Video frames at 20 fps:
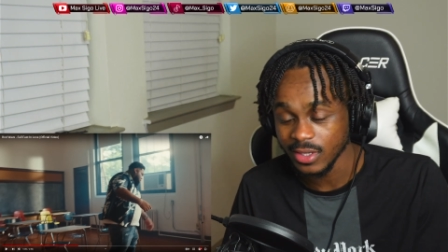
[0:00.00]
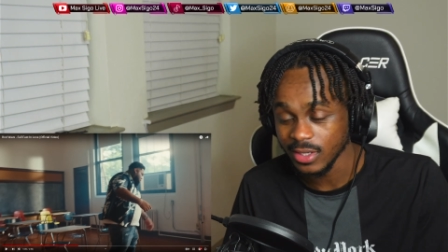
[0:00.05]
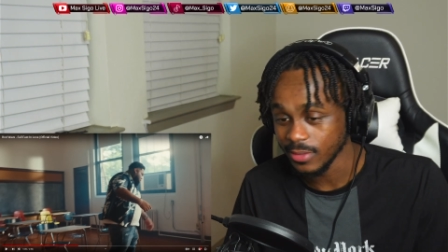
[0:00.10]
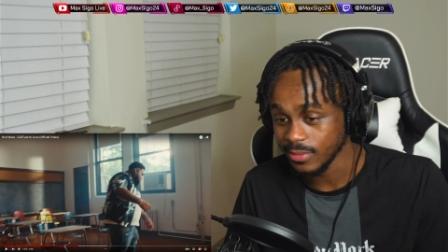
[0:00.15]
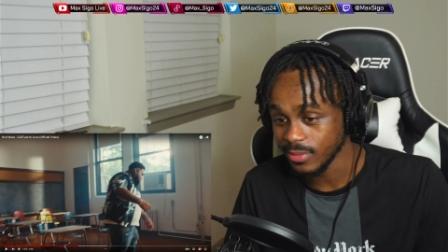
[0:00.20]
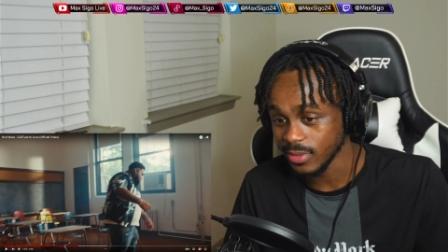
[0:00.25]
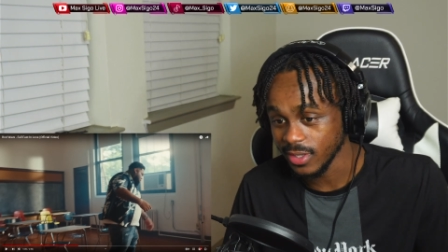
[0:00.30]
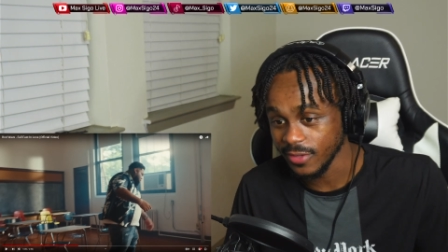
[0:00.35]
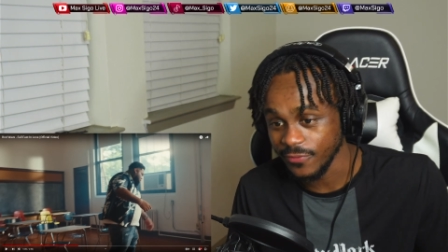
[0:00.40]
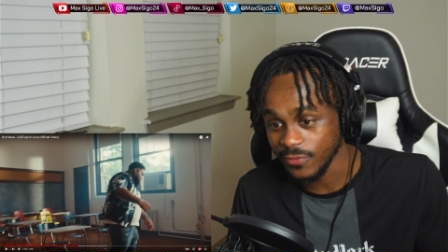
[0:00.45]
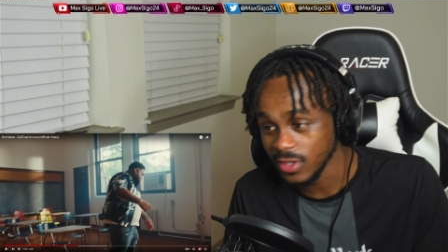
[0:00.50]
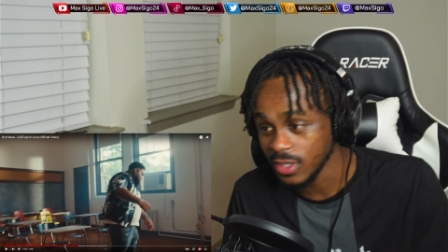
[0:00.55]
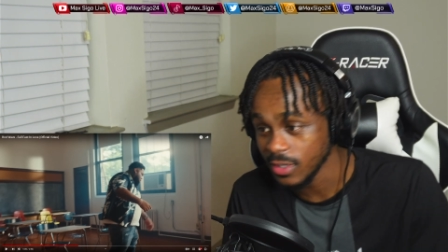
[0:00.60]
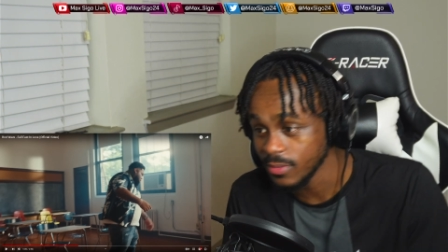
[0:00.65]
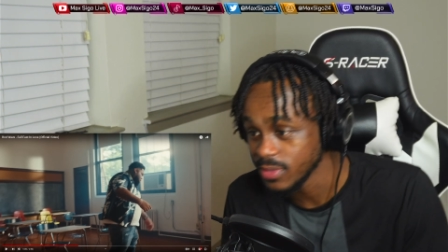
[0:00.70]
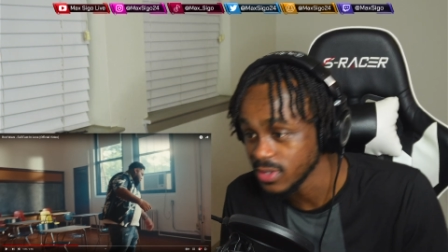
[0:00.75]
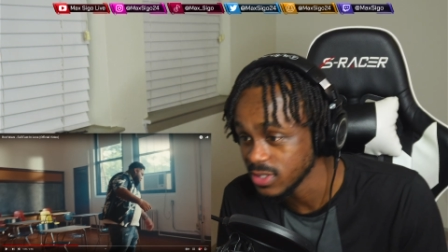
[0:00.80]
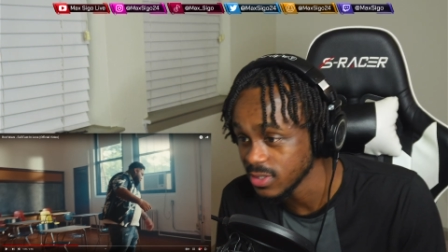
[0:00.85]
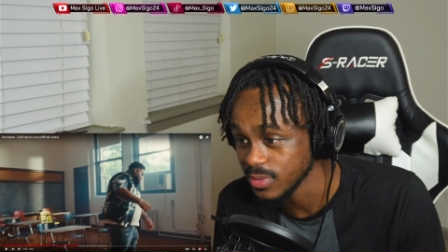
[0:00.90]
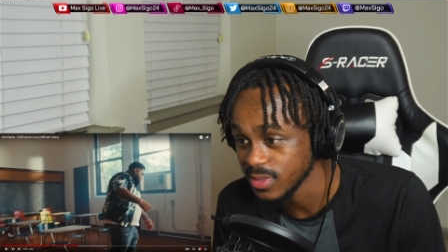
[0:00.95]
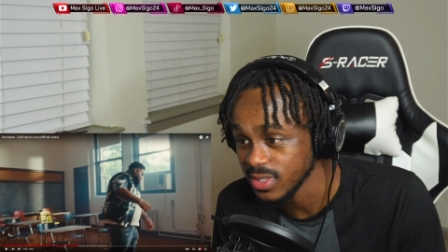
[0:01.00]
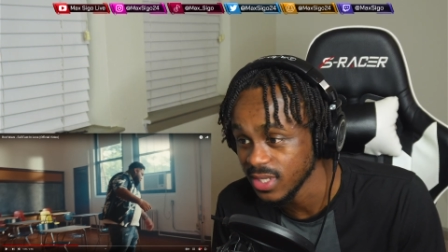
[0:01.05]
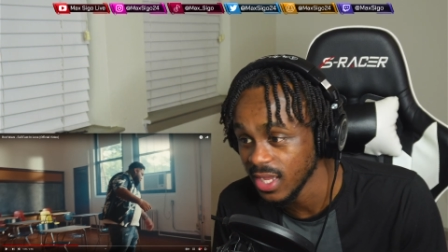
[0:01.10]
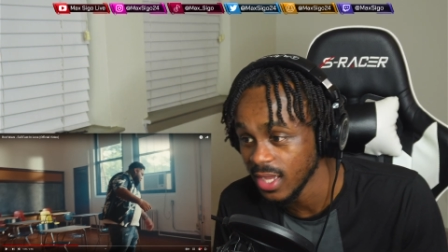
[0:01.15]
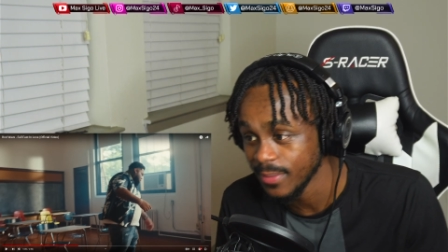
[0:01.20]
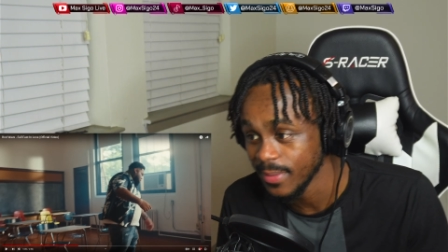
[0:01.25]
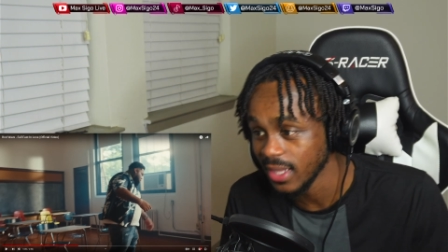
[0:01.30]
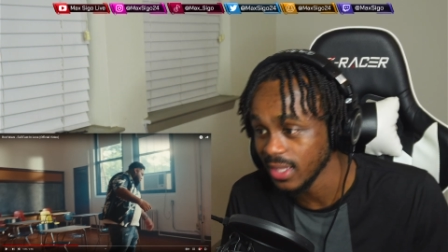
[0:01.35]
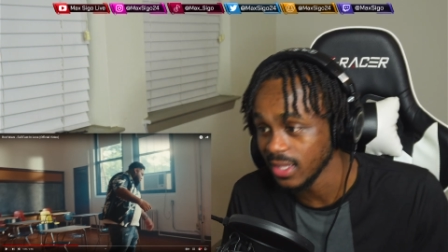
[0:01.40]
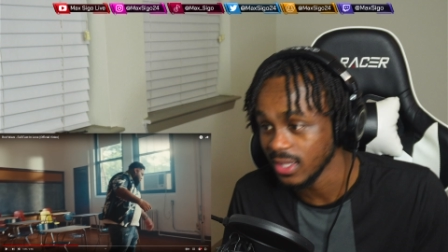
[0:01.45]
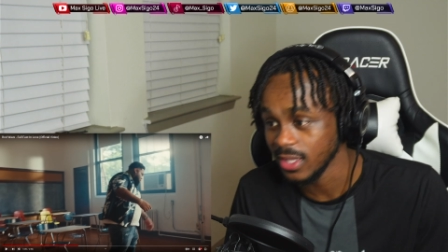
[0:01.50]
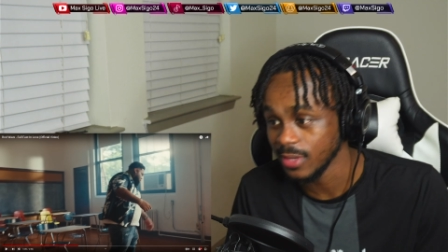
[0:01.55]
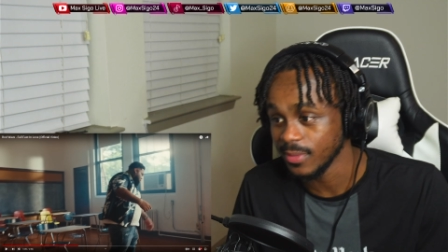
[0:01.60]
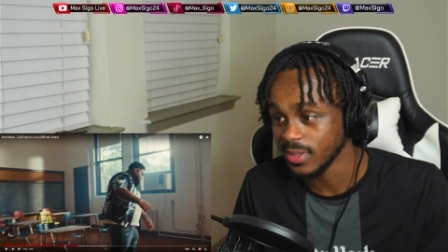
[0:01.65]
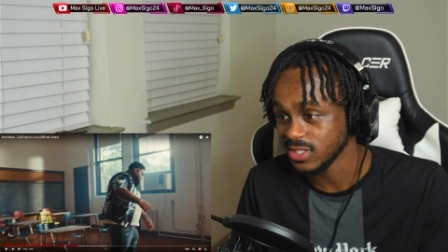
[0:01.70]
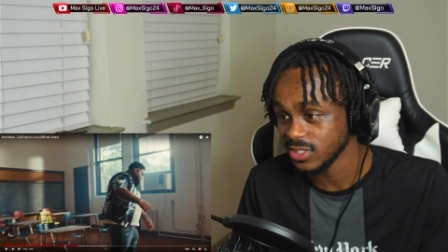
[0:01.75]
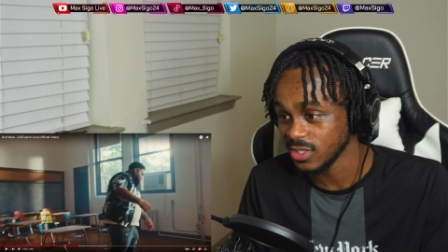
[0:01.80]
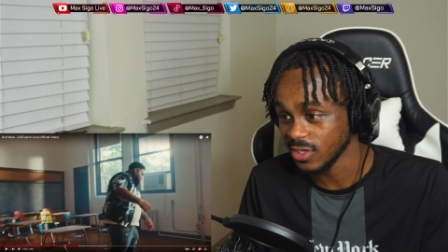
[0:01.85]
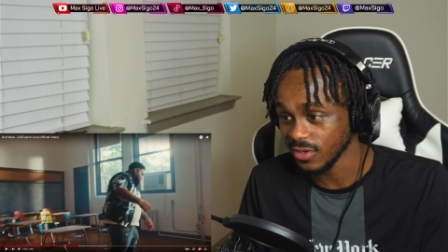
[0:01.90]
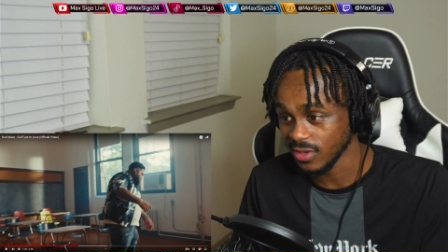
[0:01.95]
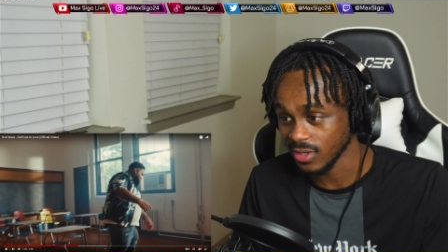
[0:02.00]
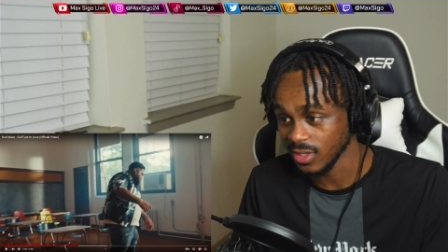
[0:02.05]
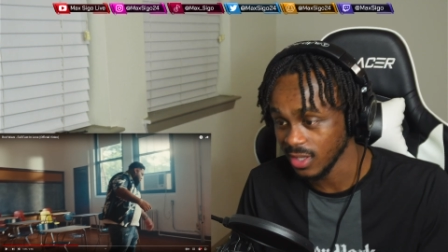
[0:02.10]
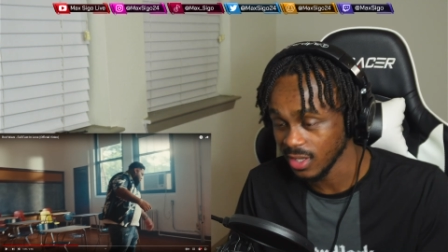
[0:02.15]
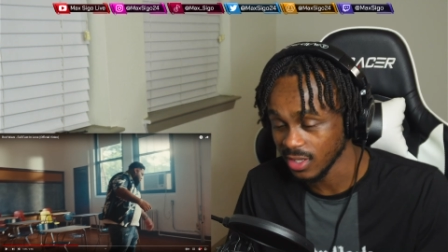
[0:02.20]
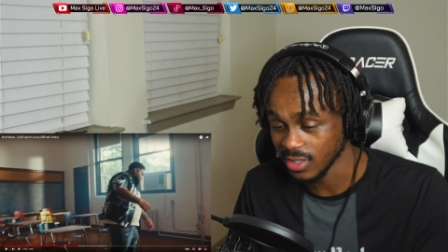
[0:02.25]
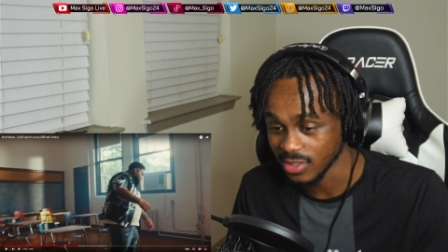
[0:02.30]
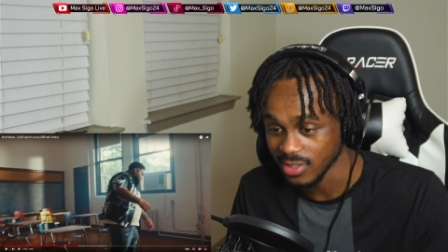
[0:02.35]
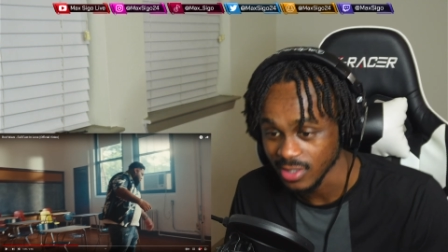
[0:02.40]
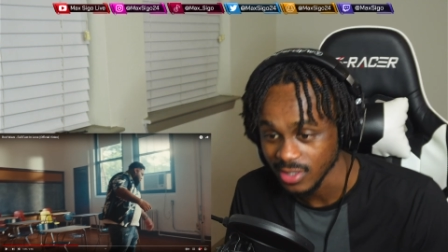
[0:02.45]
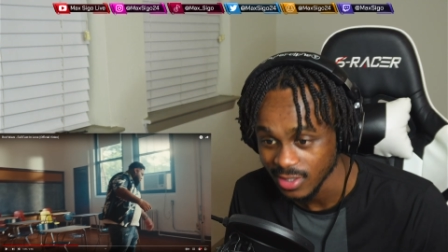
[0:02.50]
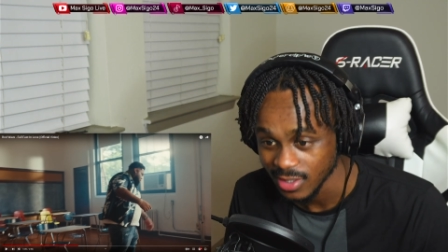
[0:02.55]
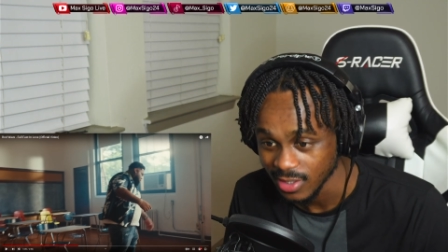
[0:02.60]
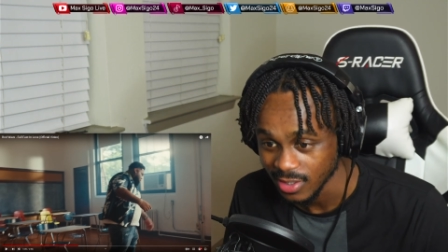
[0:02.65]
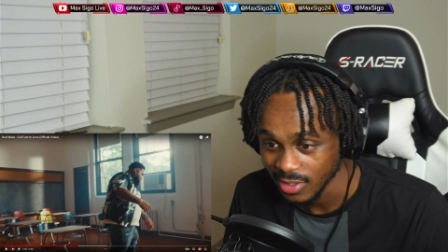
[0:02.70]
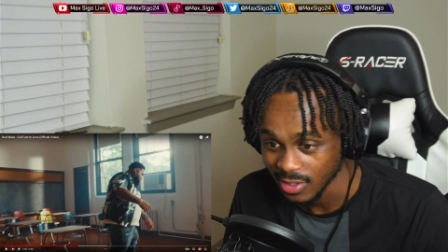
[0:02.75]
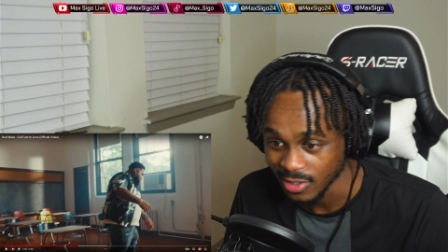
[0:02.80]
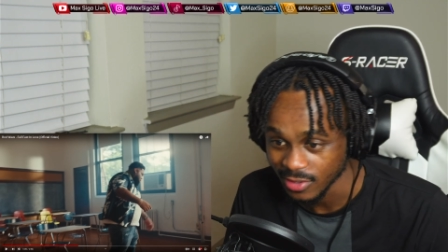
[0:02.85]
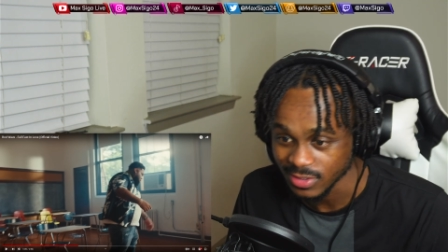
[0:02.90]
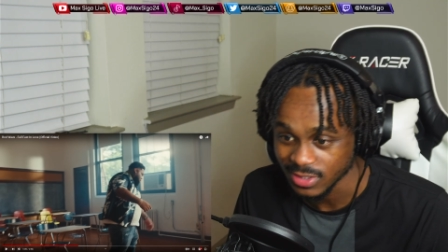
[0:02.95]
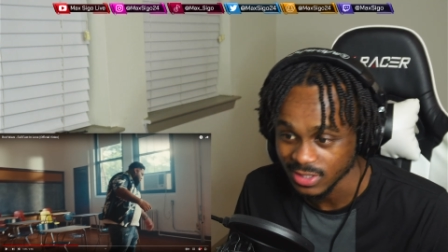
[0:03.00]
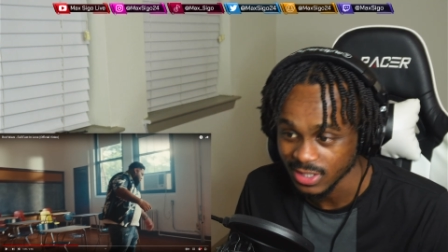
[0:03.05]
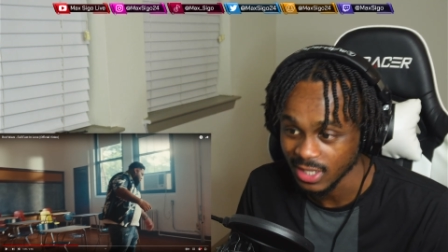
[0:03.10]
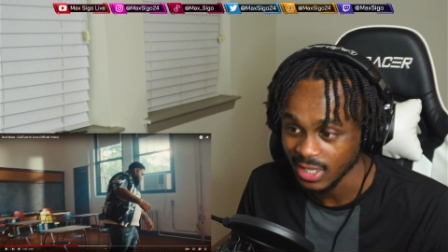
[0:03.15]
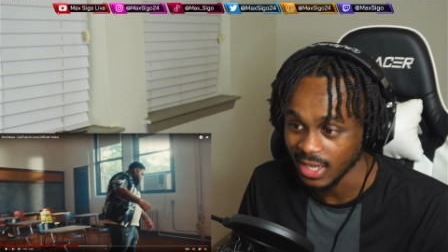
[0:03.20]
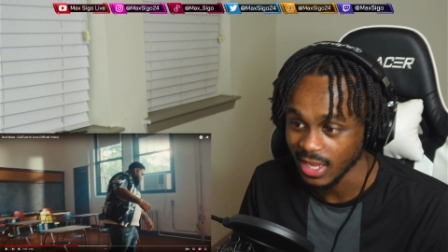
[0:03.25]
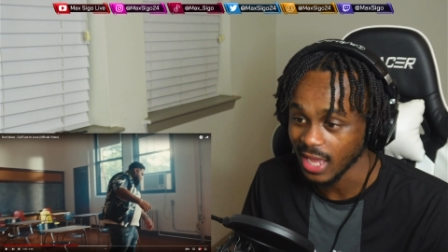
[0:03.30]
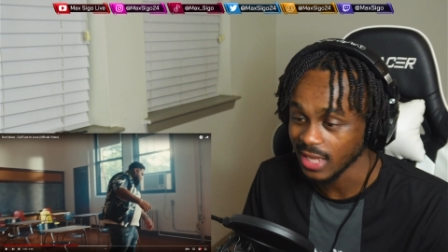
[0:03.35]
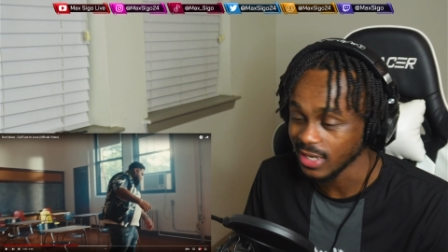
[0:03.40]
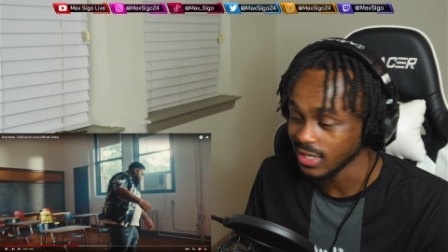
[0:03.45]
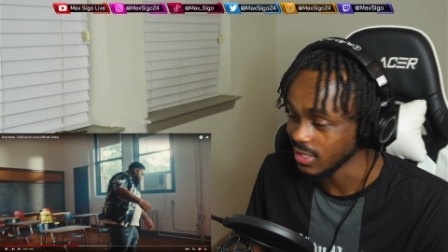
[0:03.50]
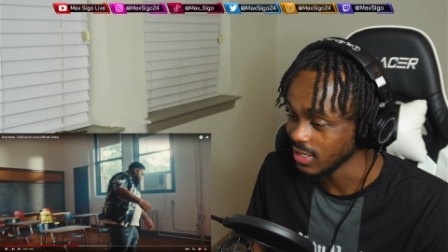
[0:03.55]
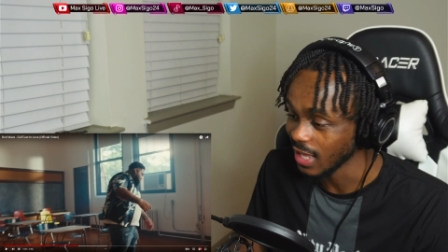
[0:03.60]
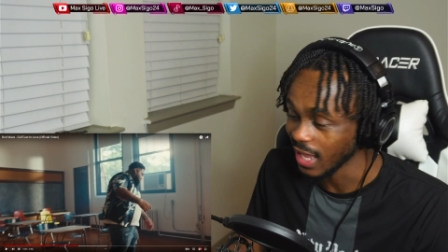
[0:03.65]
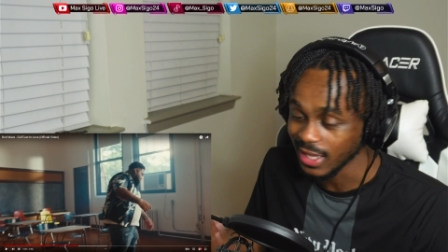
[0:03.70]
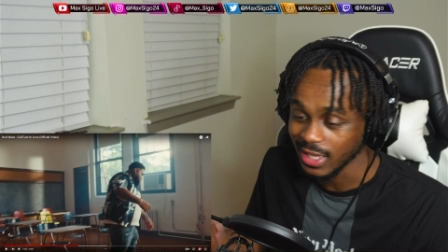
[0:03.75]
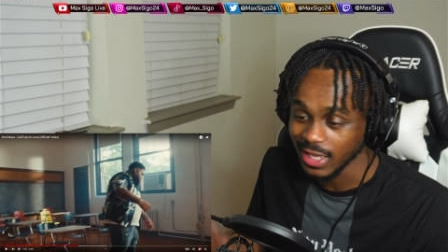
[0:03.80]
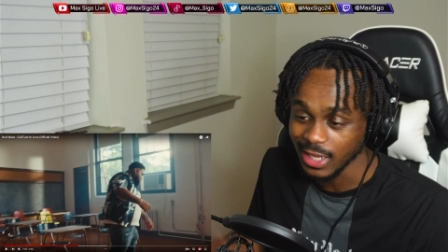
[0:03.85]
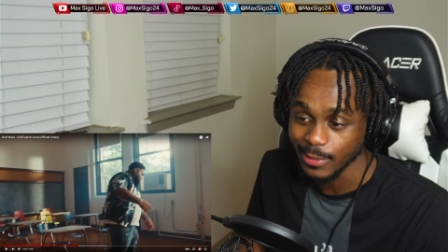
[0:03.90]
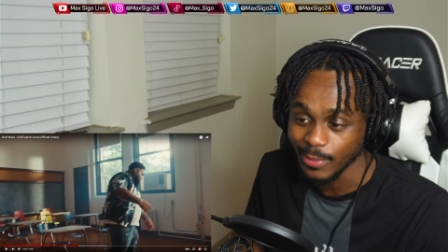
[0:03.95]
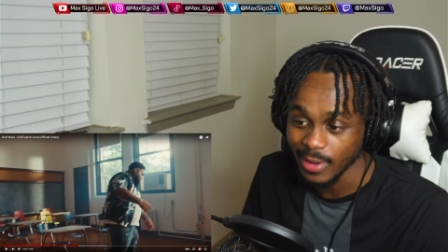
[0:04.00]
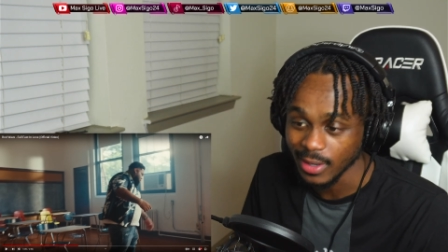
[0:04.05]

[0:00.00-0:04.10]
But if you give me some time, I can get myself together. You know what I'm saying? I came